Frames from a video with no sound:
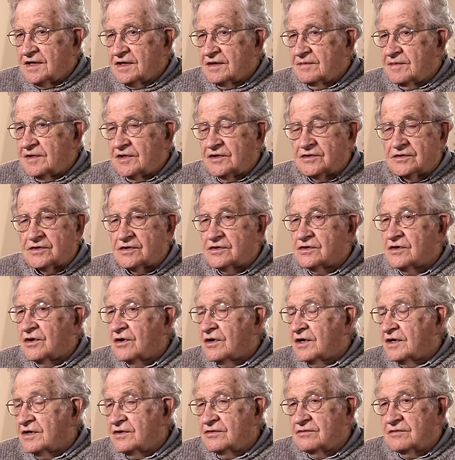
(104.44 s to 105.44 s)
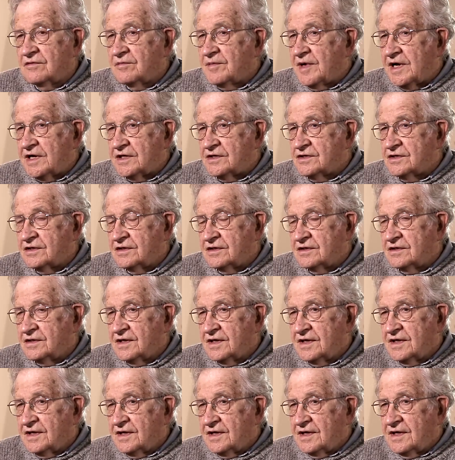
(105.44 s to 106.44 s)
because it's hard to imagine
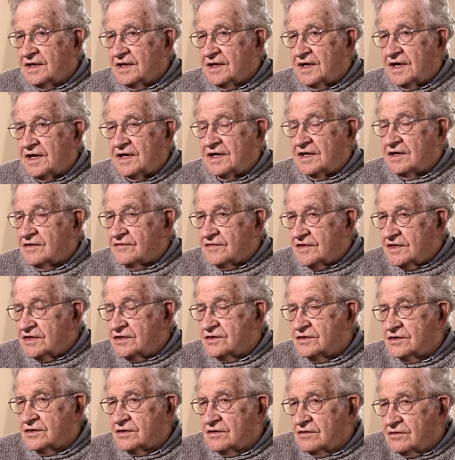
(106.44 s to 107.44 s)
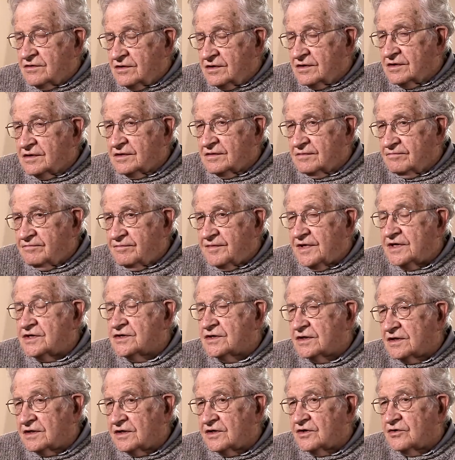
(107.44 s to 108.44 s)
any of these
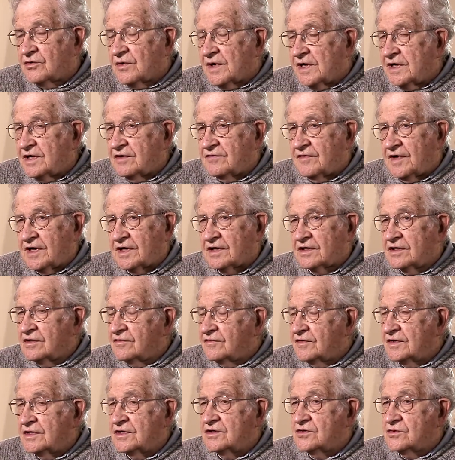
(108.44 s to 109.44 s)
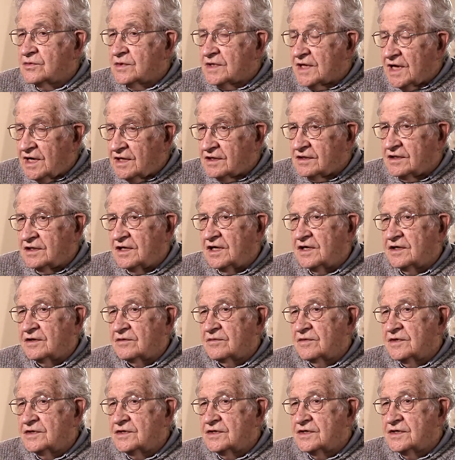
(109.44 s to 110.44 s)
basically creative activities without
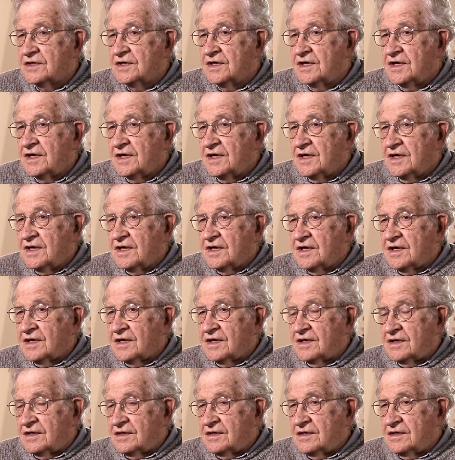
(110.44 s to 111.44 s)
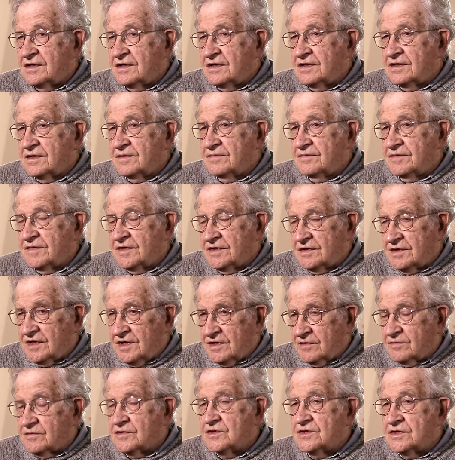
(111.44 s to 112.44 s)
language, and that
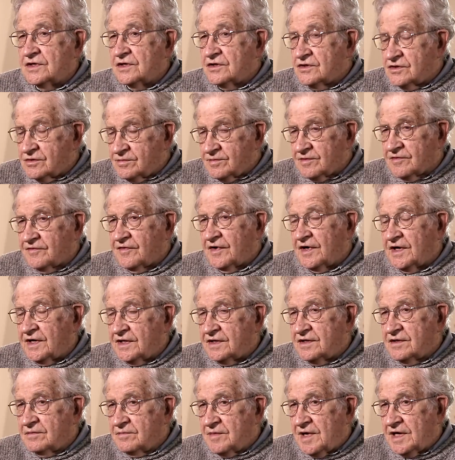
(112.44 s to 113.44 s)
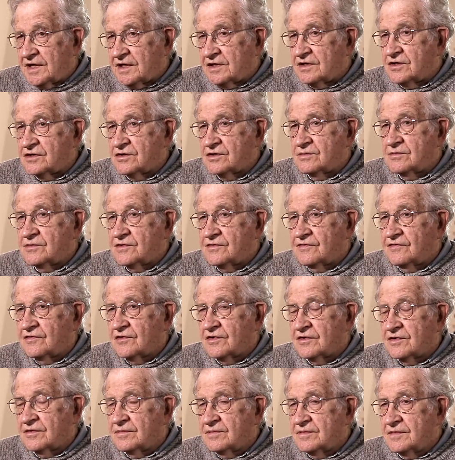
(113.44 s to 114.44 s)
language does provide the mechanisms
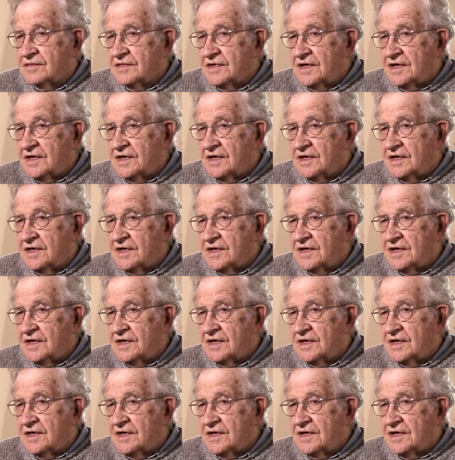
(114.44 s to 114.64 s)
for them.